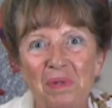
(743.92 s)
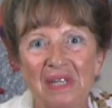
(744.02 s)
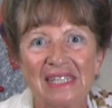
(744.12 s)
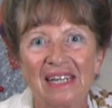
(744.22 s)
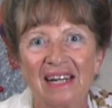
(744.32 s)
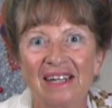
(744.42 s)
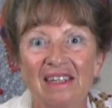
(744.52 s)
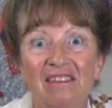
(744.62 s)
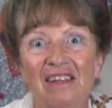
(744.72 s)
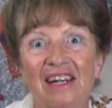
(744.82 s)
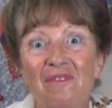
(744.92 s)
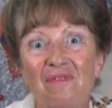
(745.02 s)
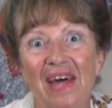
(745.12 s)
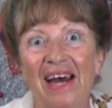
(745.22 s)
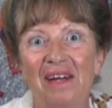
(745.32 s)
but it's like, oh, I
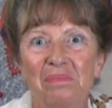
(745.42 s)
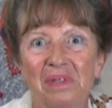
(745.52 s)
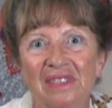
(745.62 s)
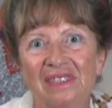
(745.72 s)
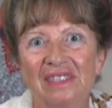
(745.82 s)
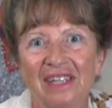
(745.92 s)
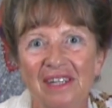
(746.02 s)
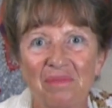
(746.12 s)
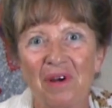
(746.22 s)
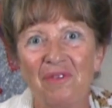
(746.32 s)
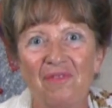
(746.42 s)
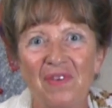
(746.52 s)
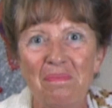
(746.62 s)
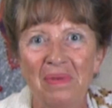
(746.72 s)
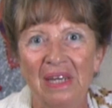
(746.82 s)
love that, but you know, it won't
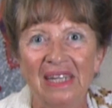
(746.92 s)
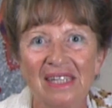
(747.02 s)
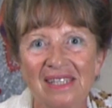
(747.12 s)
fit me.